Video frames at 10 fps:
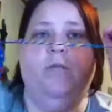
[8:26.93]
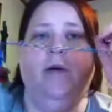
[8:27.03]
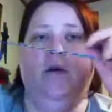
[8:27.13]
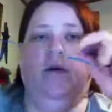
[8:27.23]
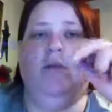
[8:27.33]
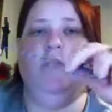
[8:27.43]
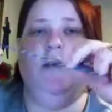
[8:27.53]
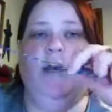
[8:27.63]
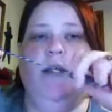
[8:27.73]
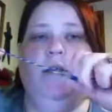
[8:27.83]
because
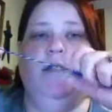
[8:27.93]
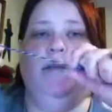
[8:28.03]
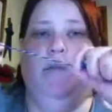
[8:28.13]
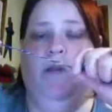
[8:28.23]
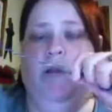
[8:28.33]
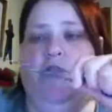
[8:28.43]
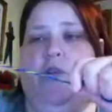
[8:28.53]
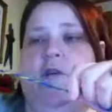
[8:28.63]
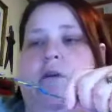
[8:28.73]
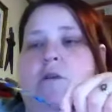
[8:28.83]
they had sent me this
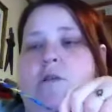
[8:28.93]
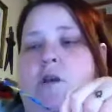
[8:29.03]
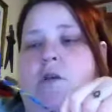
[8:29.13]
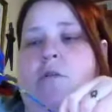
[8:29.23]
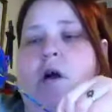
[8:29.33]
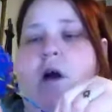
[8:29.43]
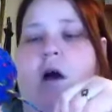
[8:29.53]
yarn also,